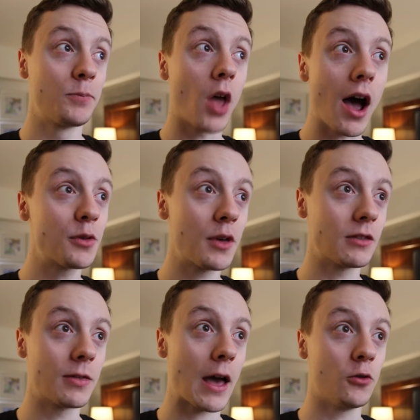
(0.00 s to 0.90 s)
I
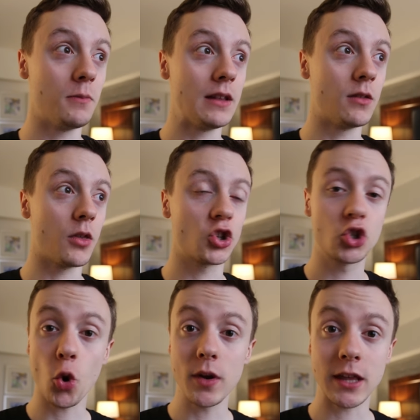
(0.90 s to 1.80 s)
think that would mean that the
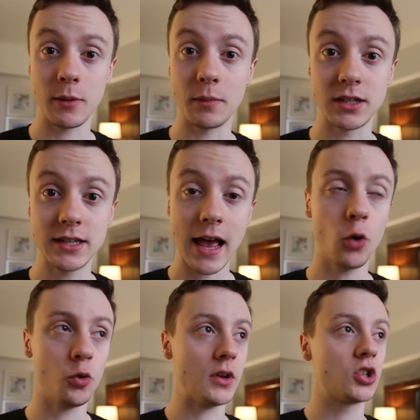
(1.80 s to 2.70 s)
story they'd be able to
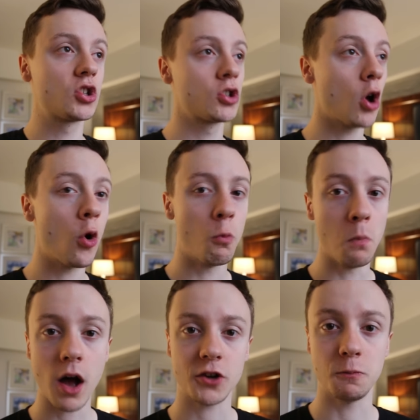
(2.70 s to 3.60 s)
tell would be so
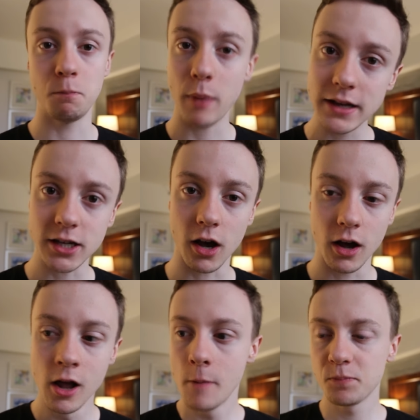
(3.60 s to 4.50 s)
much better,
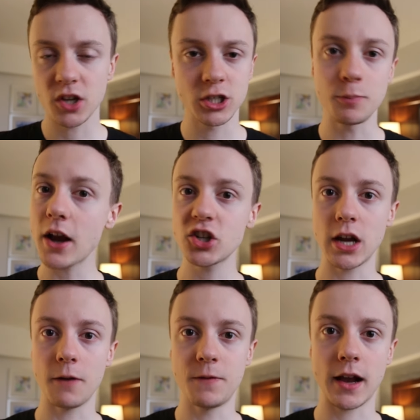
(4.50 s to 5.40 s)

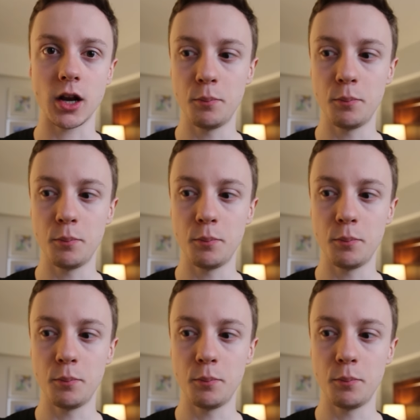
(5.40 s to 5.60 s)
especially if they're going to